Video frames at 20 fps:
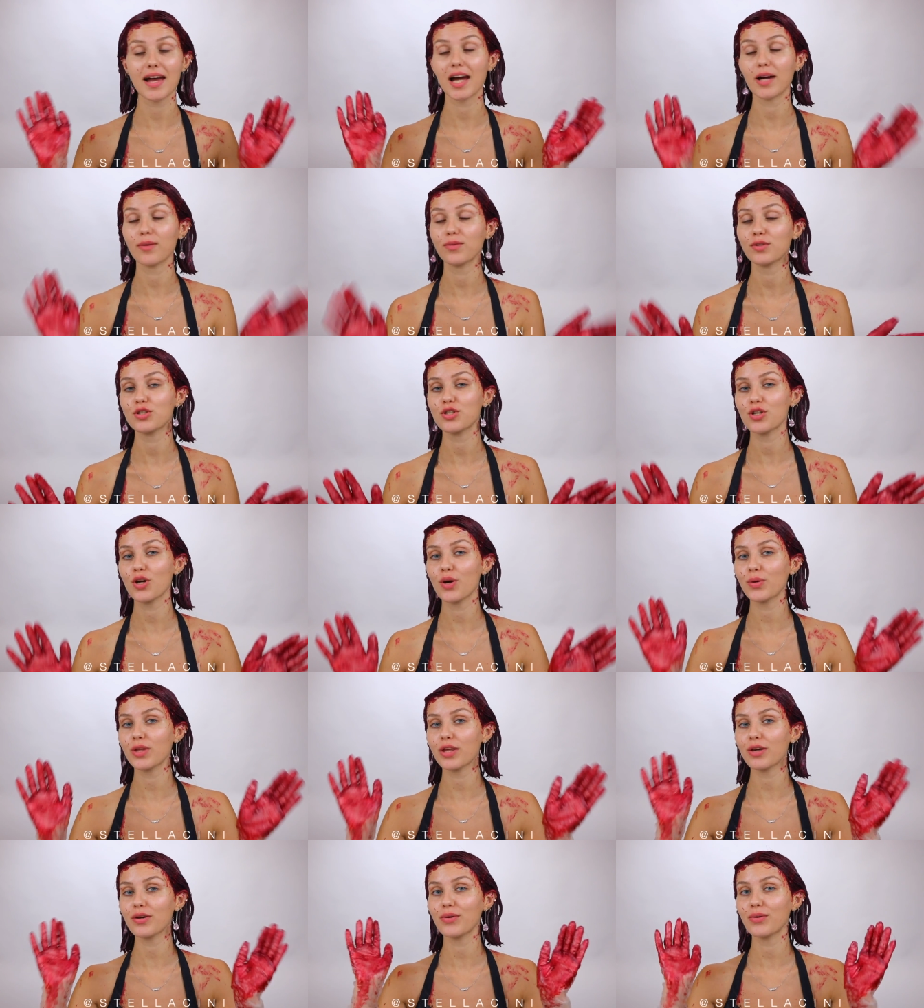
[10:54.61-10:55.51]
I will show
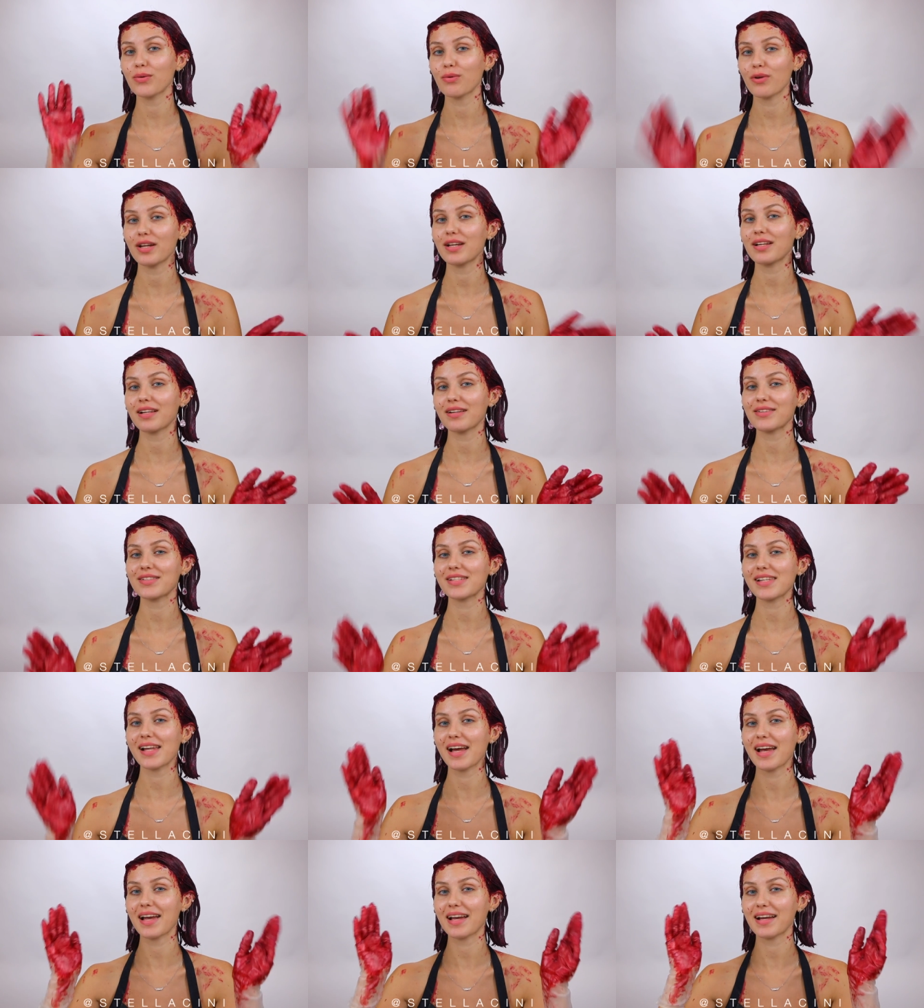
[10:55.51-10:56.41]
you what it looks
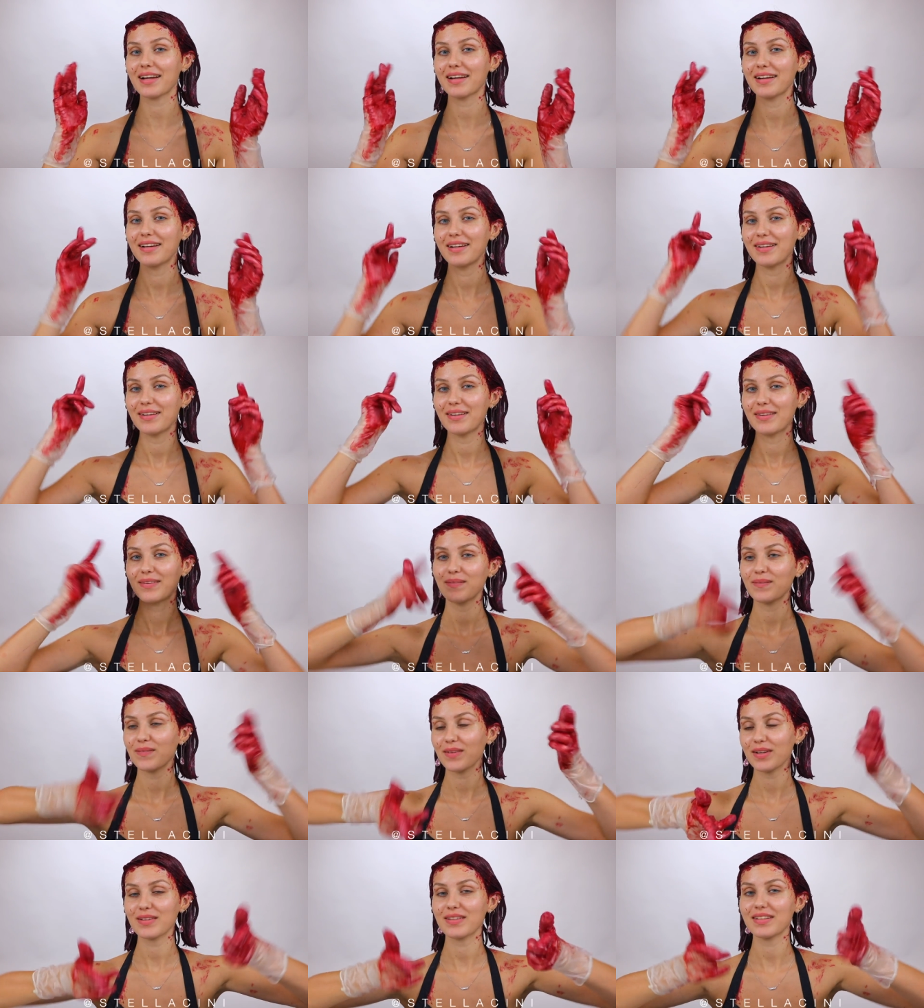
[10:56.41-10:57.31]
like
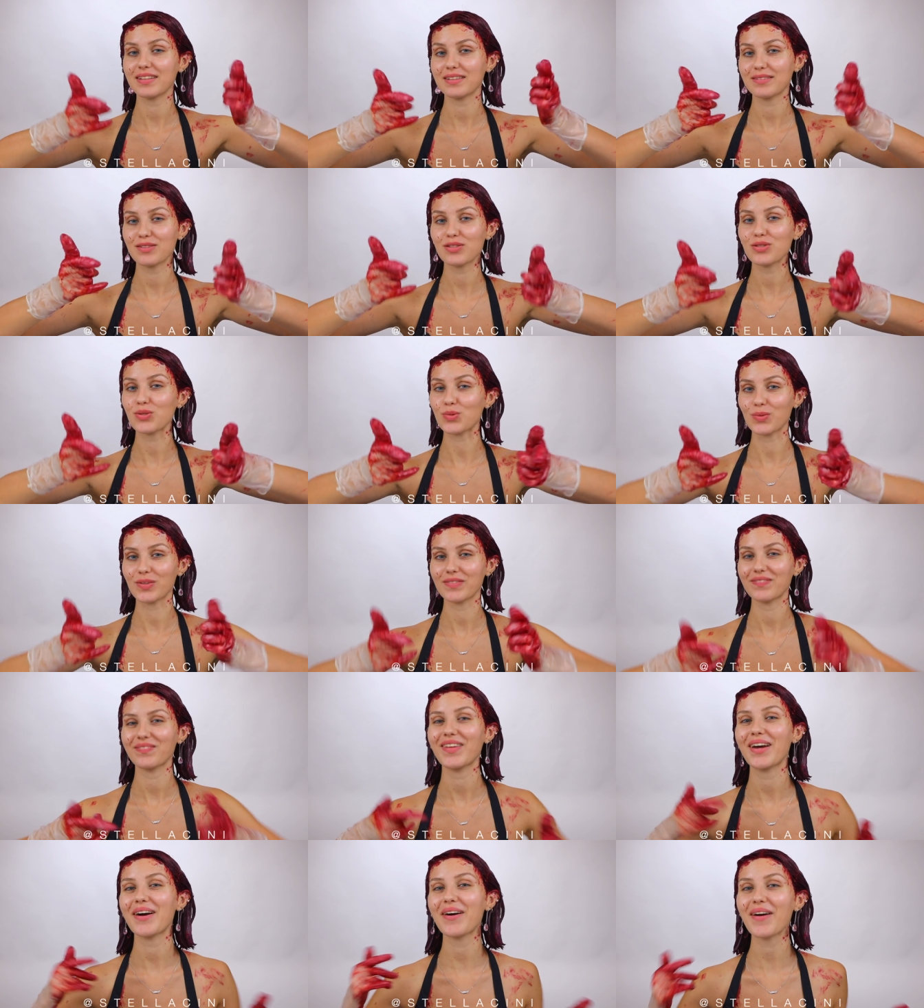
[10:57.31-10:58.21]
uh, soon.
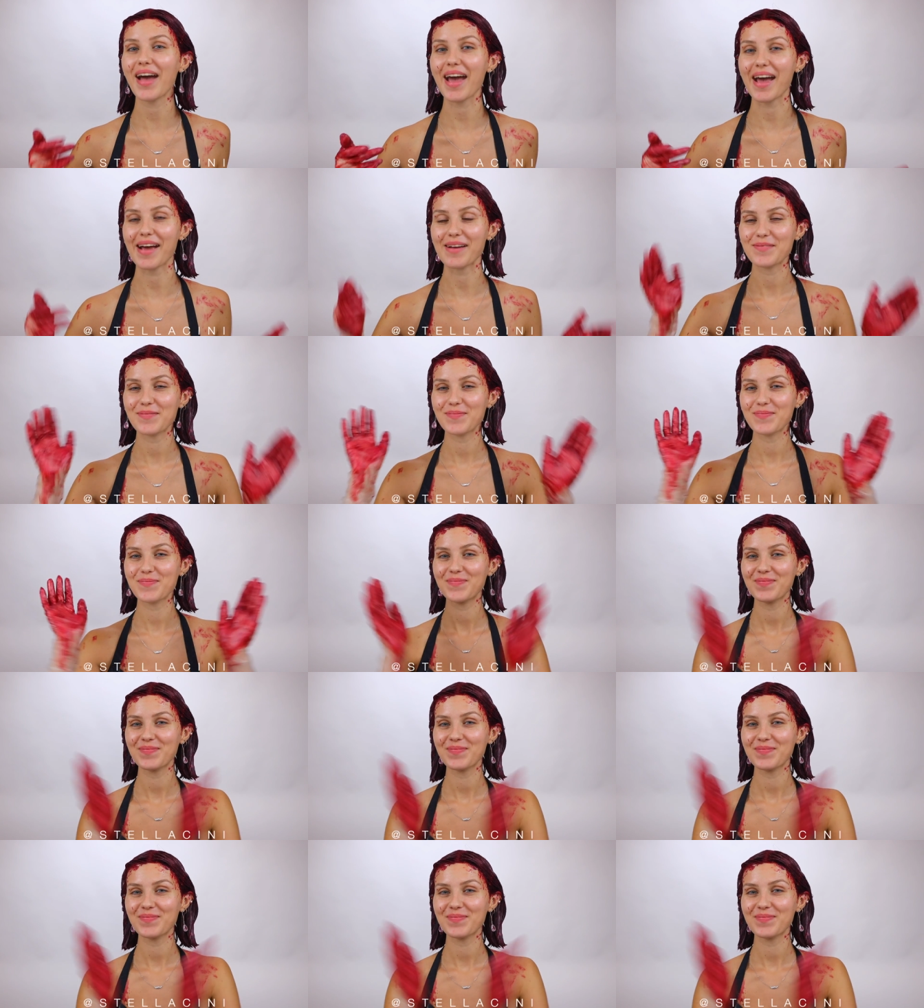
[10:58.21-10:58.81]
Okay,